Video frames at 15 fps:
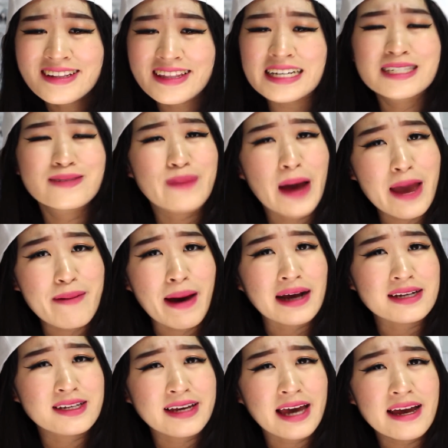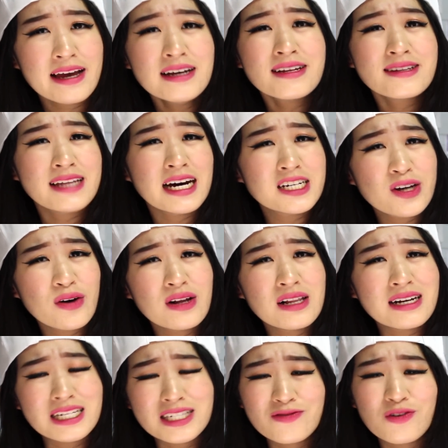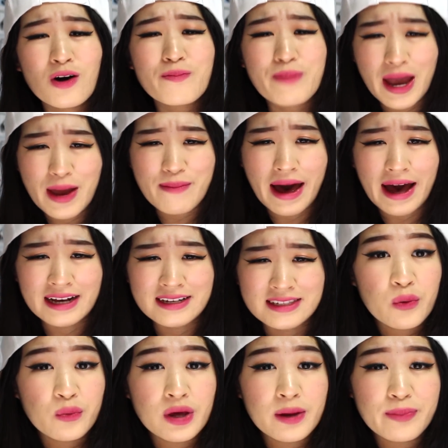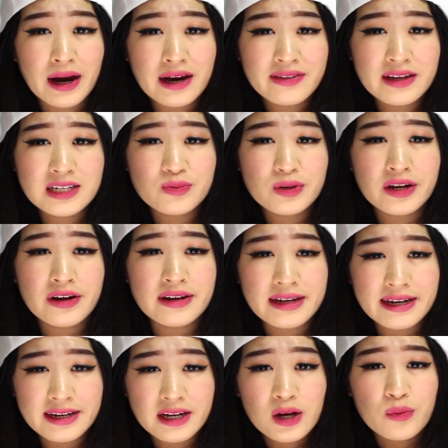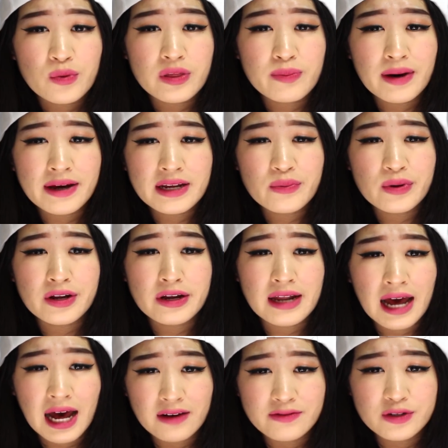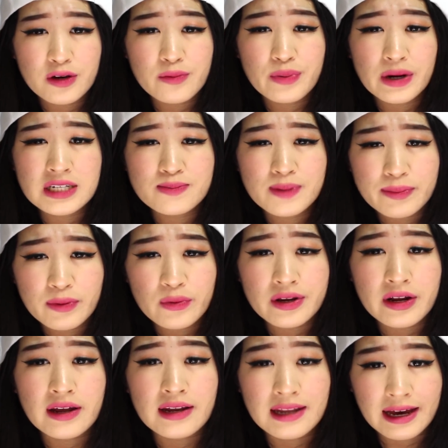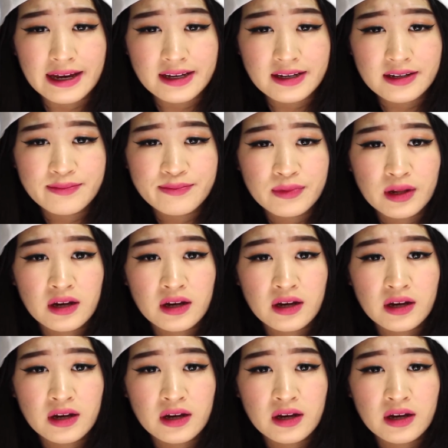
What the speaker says: That's Baymax, okay? That toilet is for Baymax. We buy things we don't need with money we don't have to impress people we don't like.